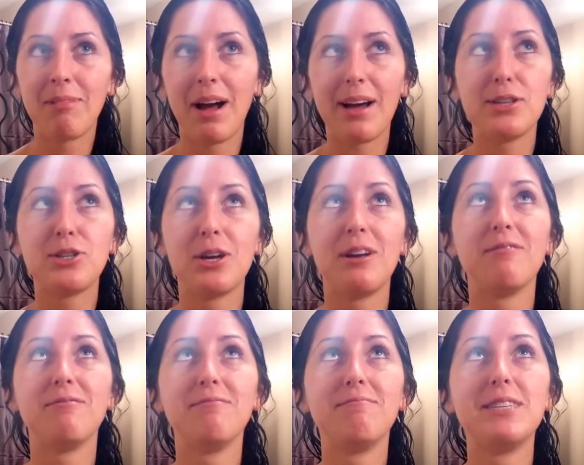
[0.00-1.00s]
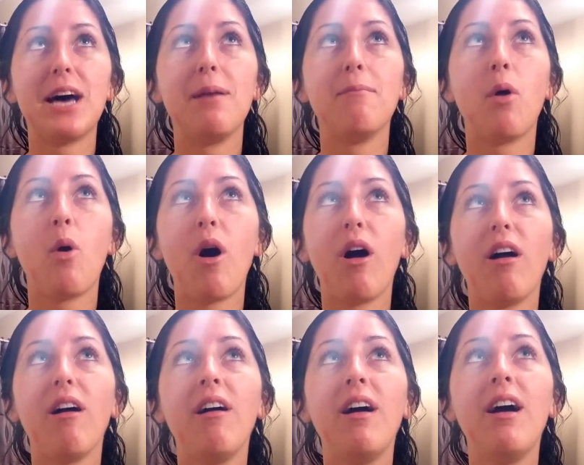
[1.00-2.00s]
I should have done
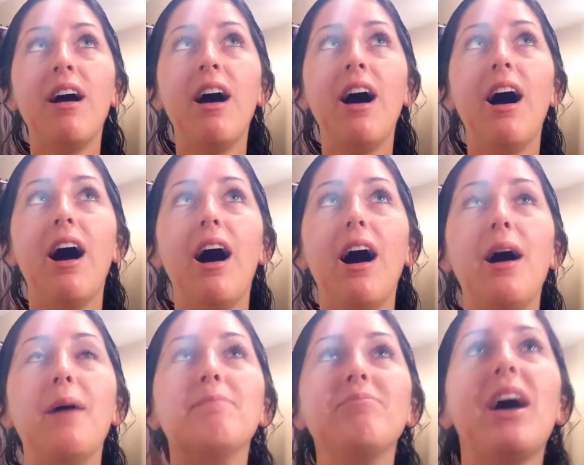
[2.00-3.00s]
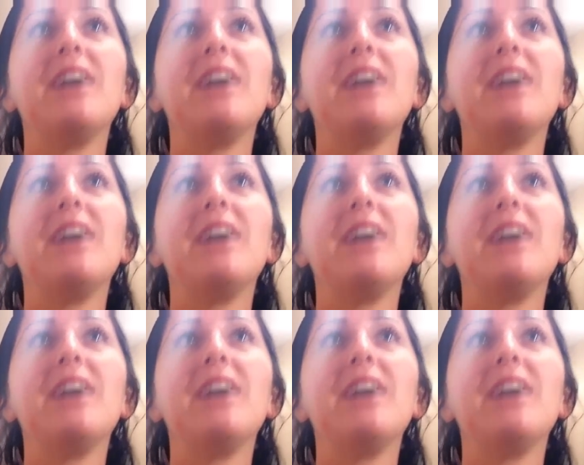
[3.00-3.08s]
more. I